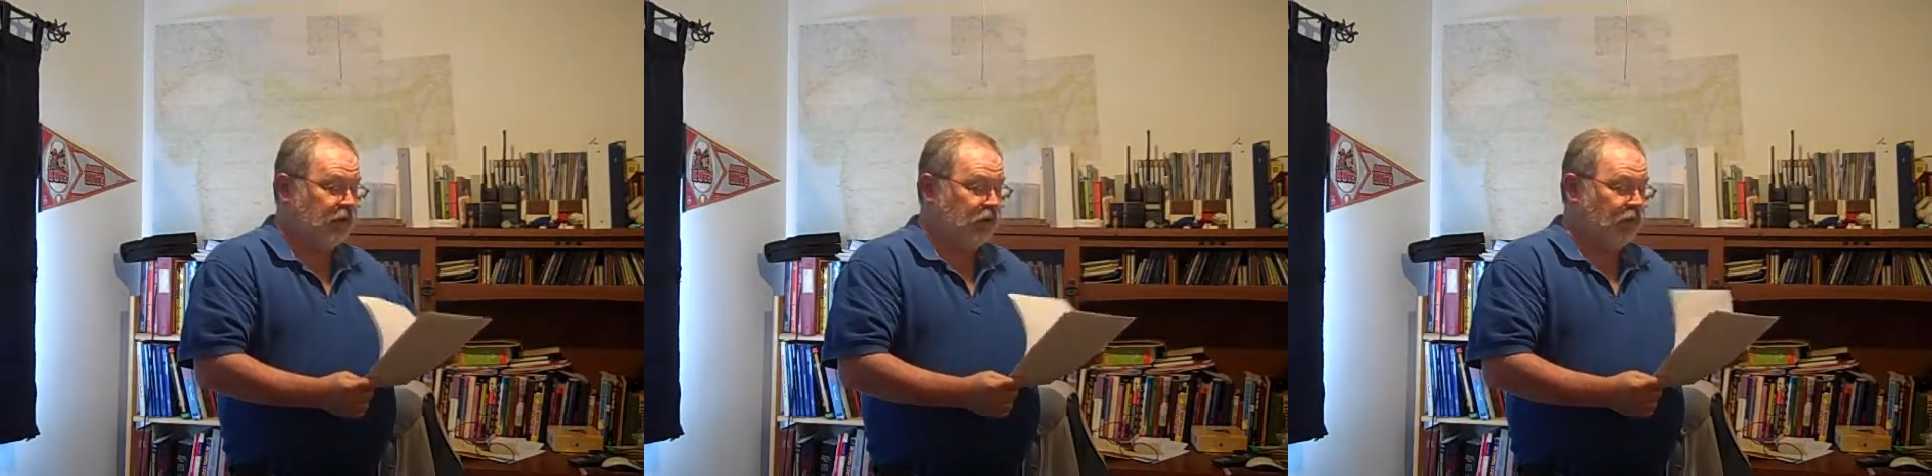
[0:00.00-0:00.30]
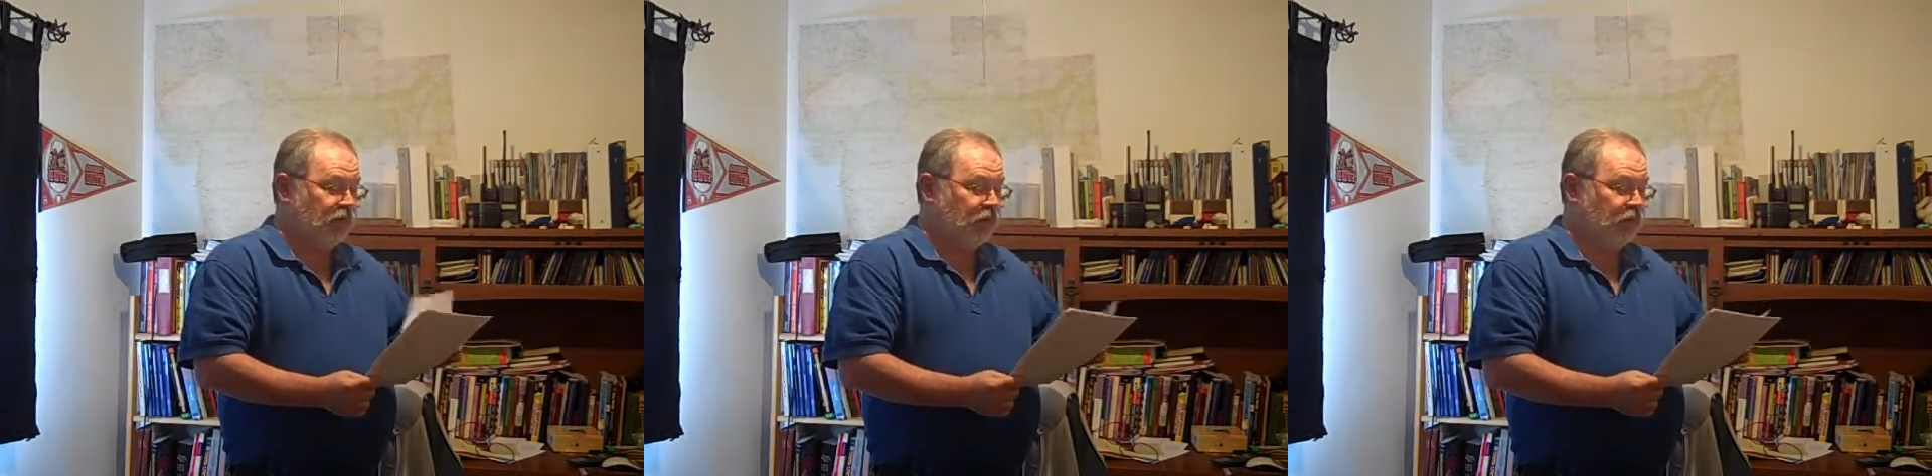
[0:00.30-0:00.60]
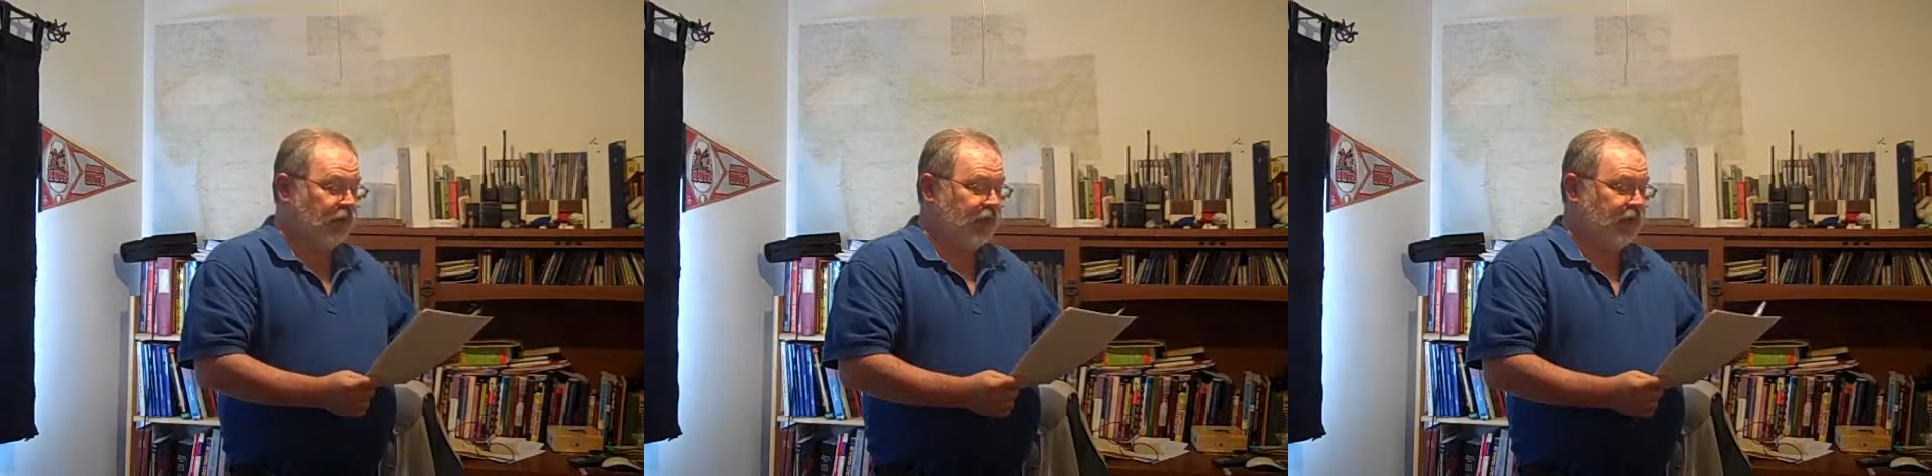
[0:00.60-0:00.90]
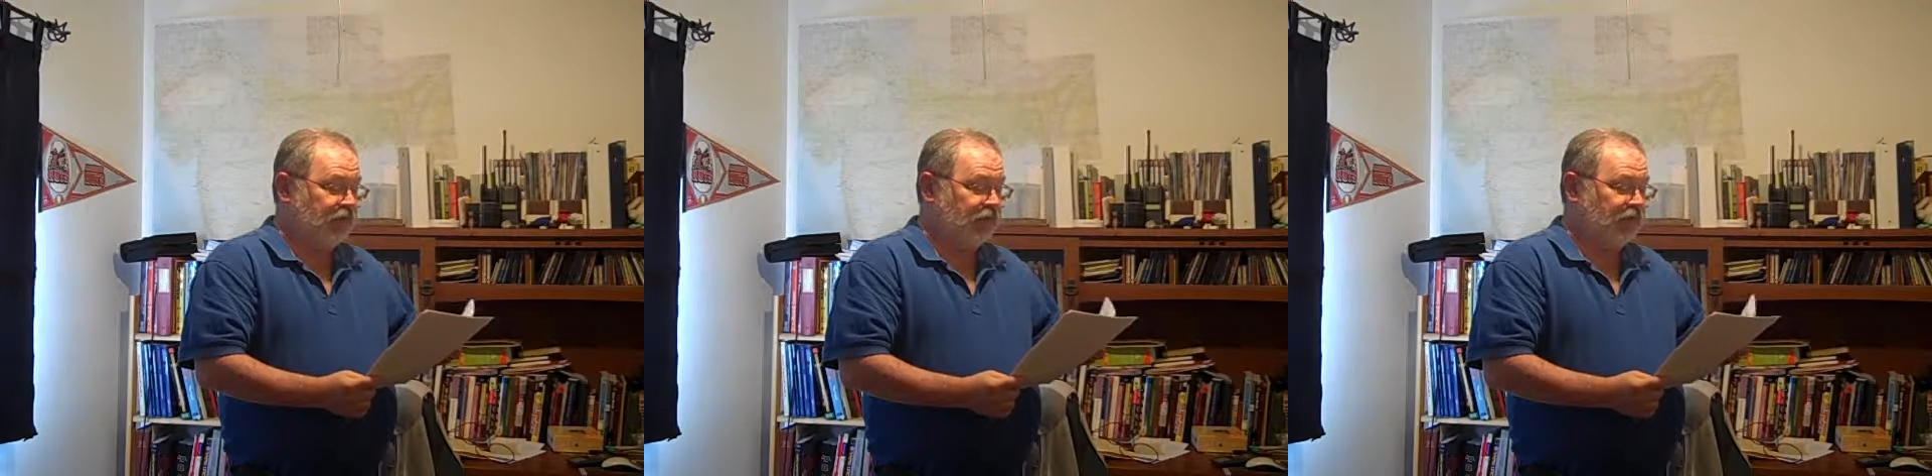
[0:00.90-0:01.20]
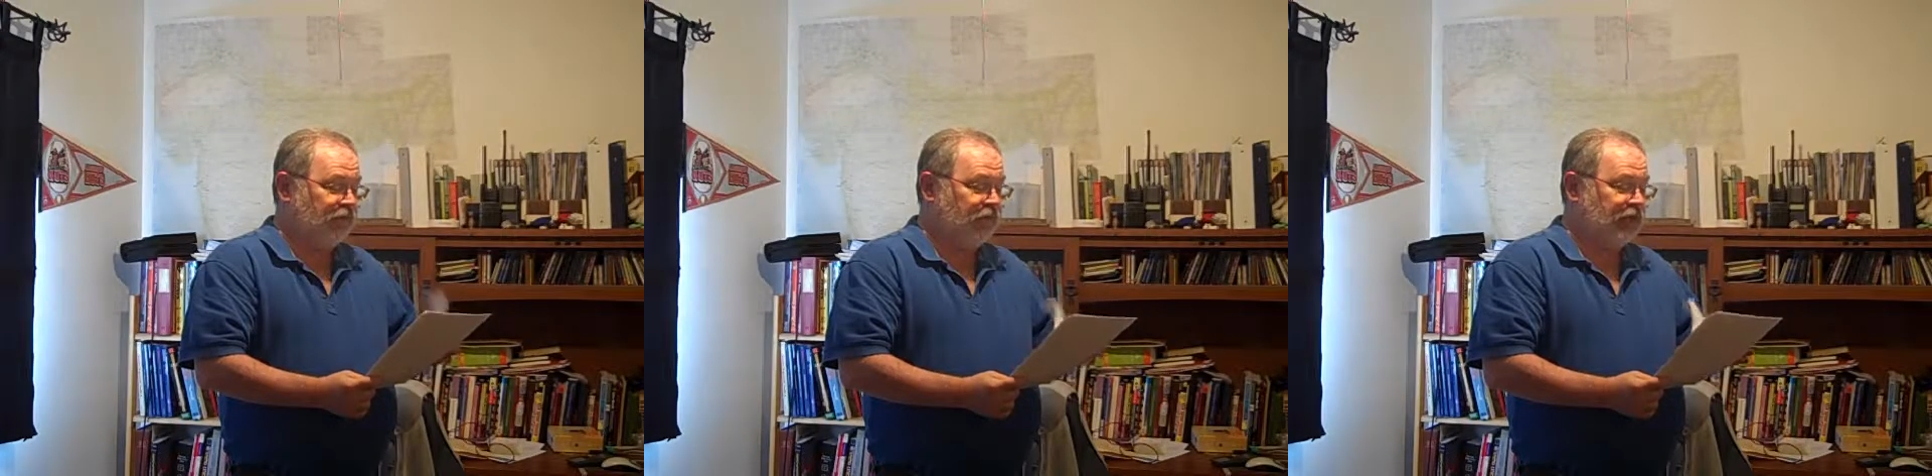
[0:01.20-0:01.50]
We've already covered
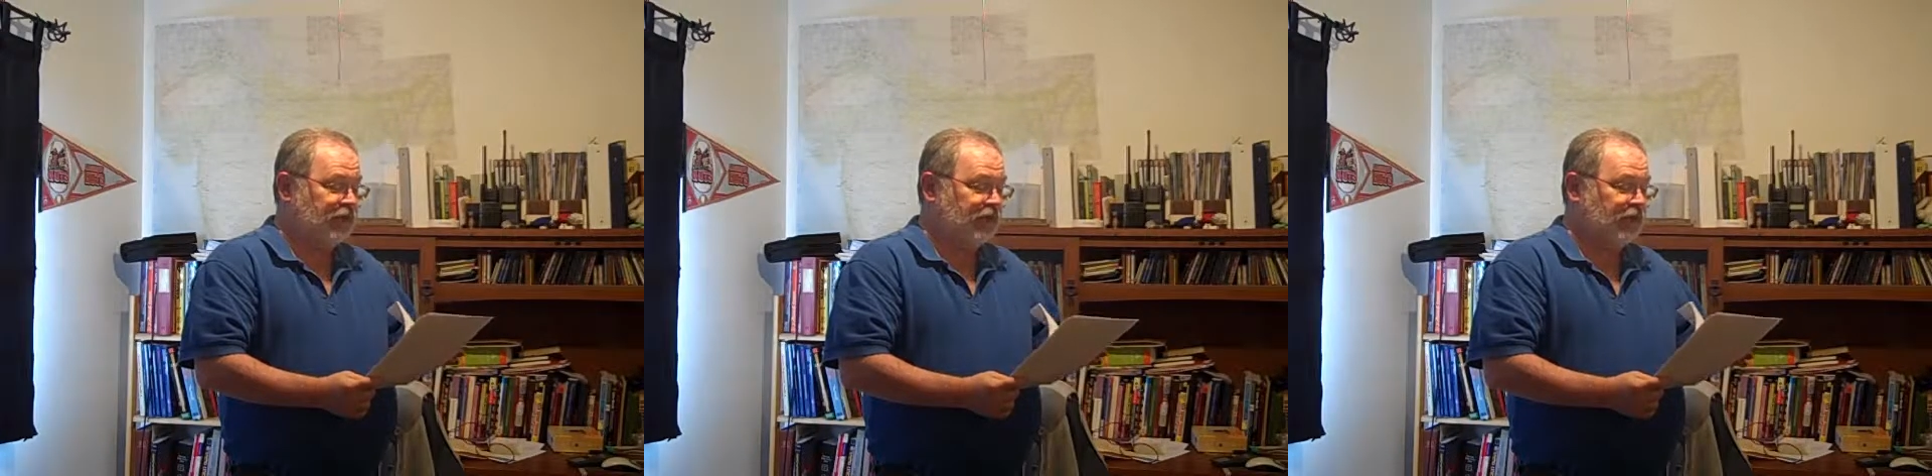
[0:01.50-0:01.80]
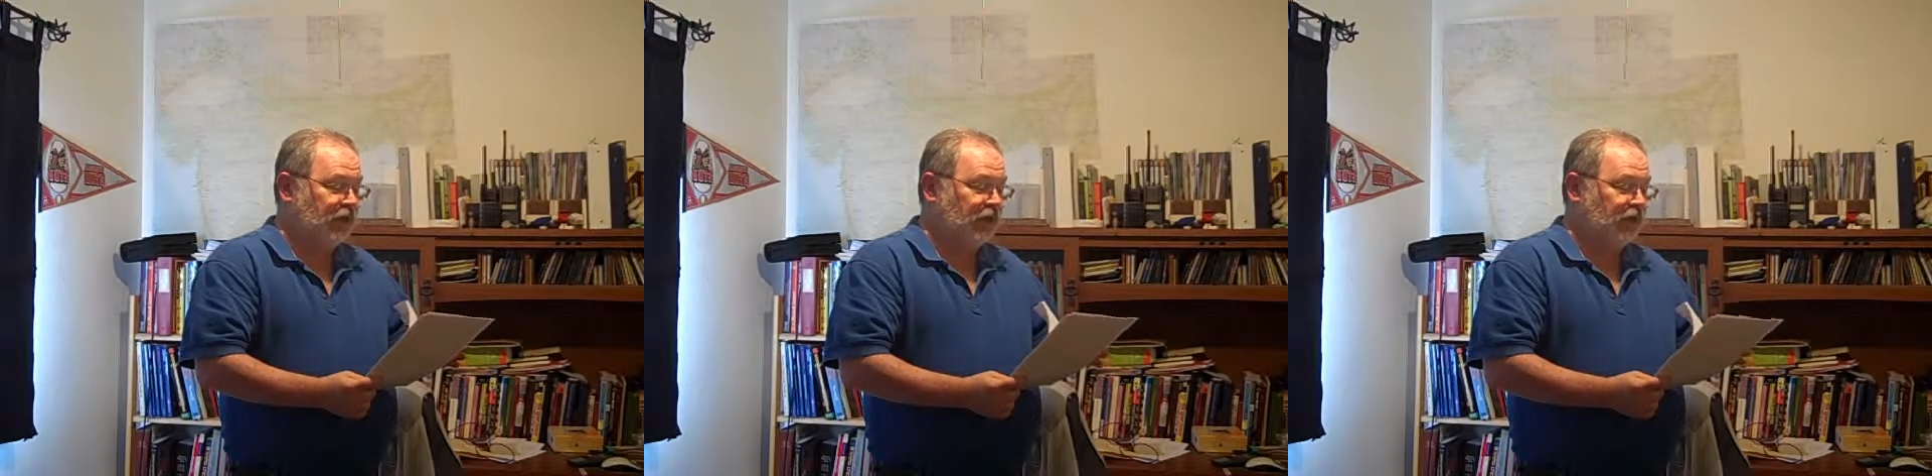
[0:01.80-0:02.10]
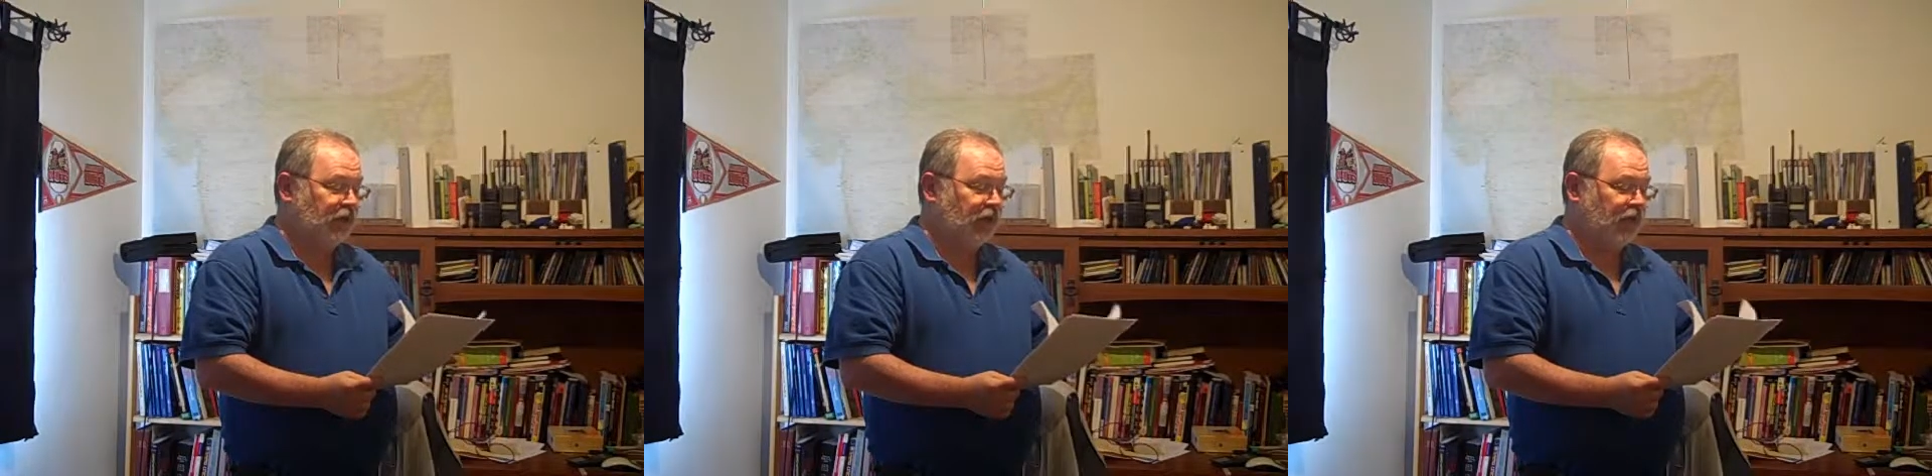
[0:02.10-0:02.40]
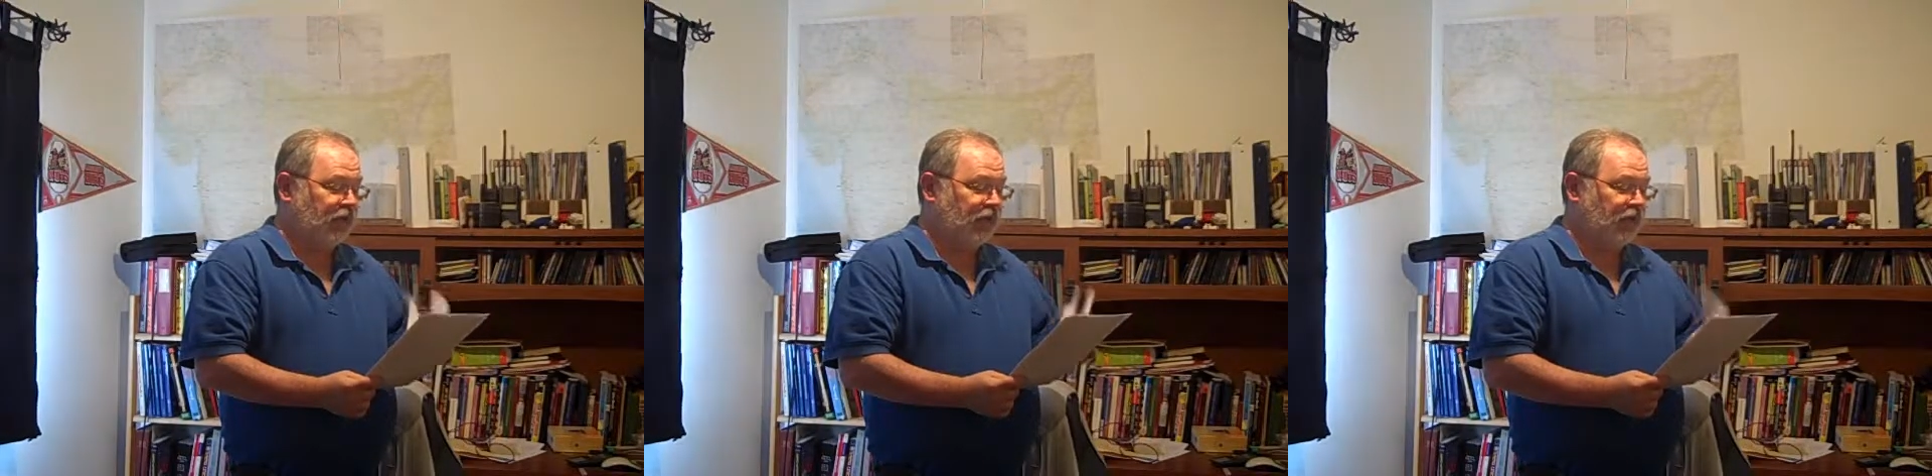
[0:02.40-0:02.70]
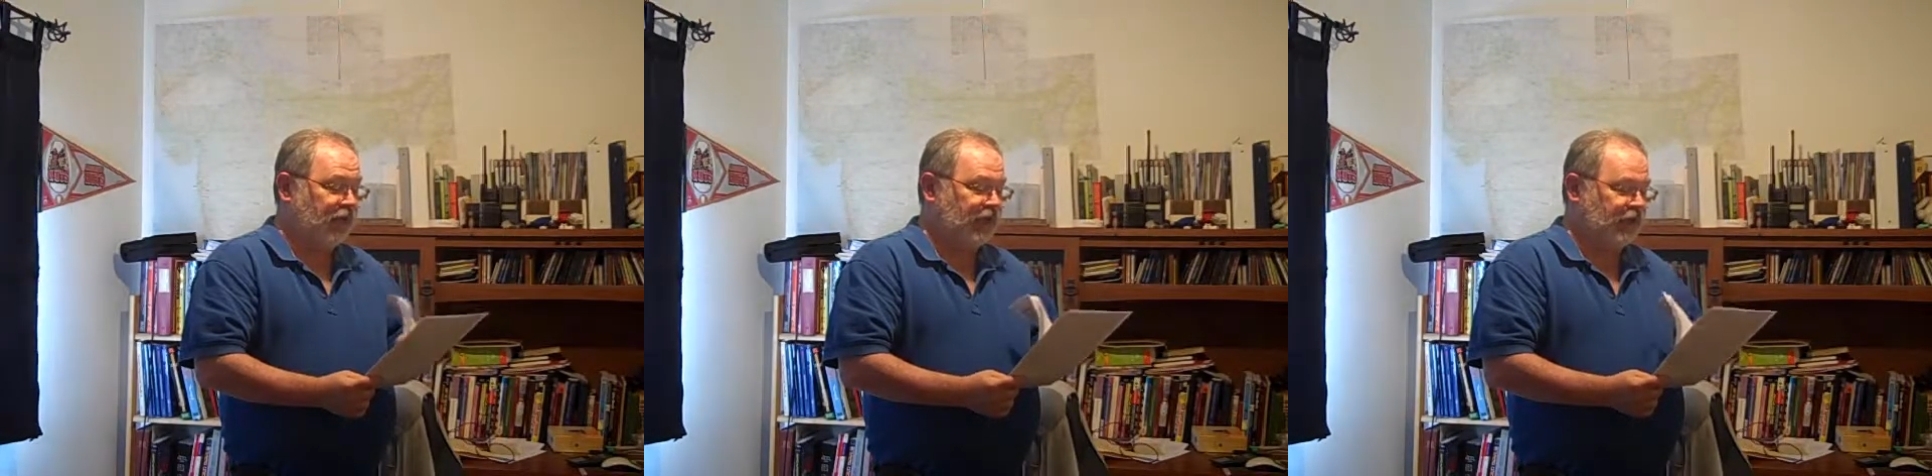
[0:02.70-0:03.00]
reflection, the law of
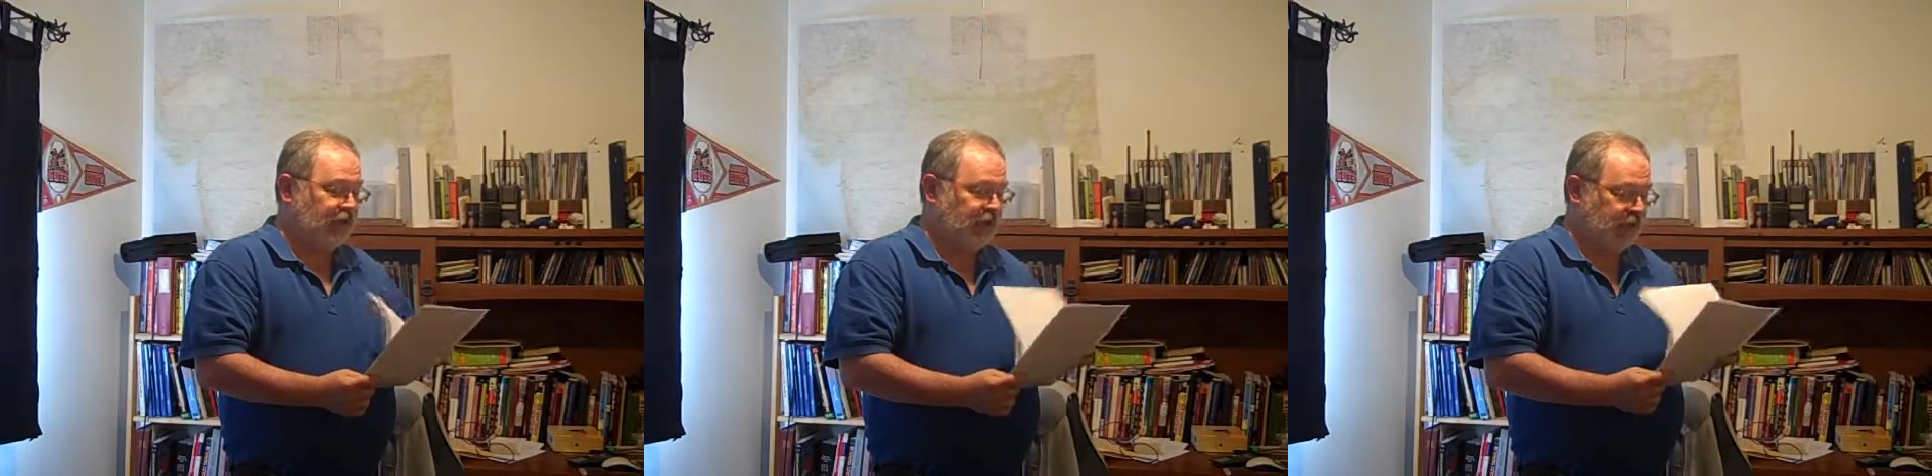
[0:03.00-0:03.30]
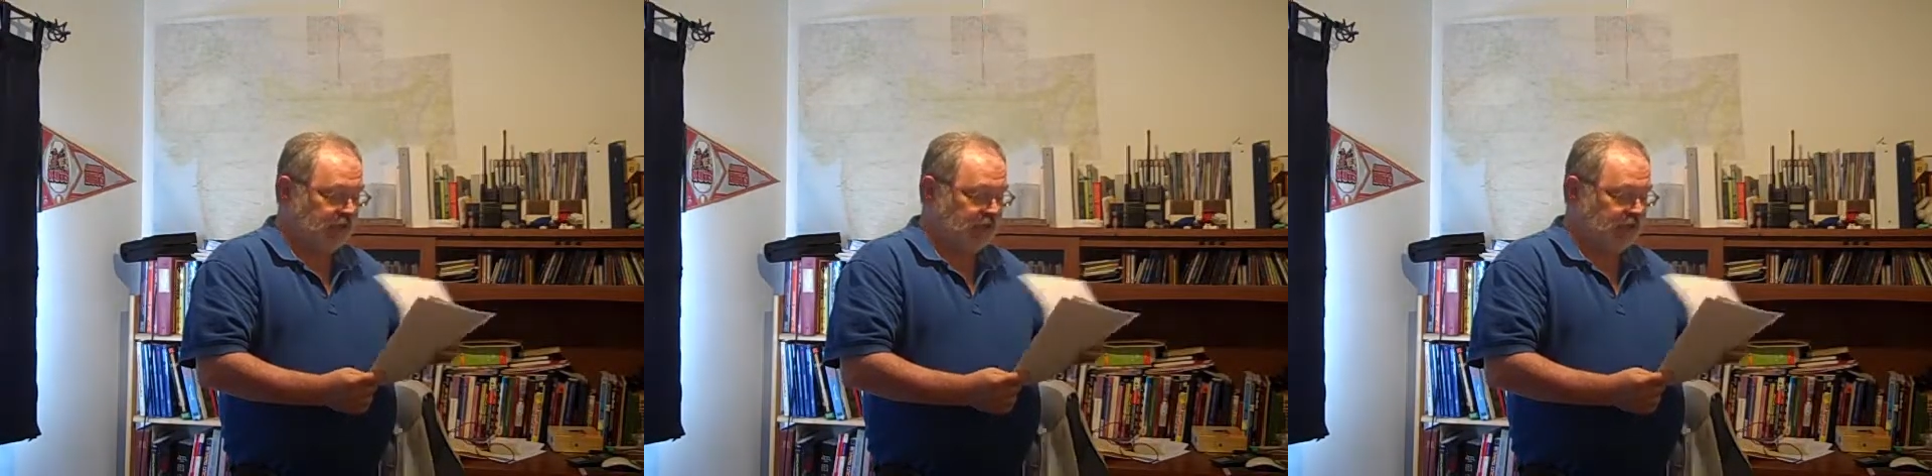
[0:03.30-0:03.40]
reflection,